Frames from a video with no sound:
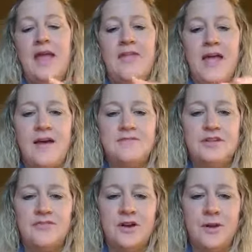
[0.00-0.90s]
And they have
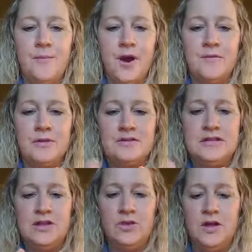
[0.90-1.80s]
different
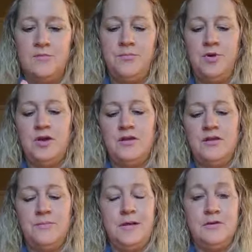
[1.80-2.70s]
compartments that you can put
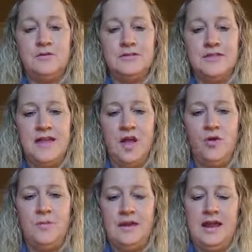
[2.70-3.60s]
the pills in. They
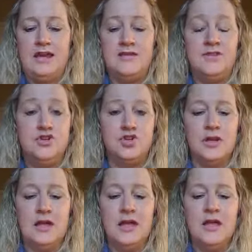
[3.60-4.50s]
open
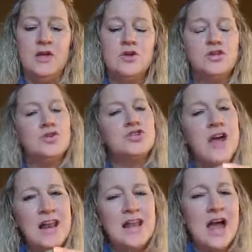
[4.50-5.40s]
individually. So there's
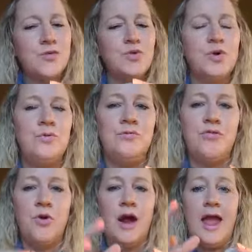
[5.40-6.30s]
not a lot of room
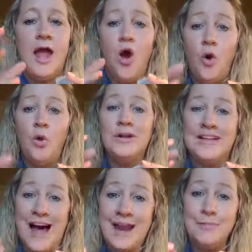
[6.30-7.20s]
for a
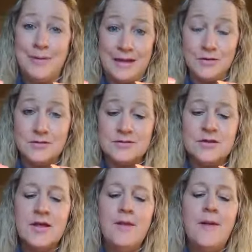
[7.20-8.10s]
whole lot of
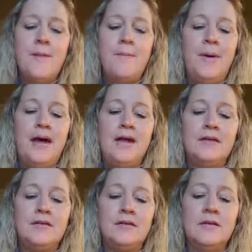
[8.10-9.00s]
pills, but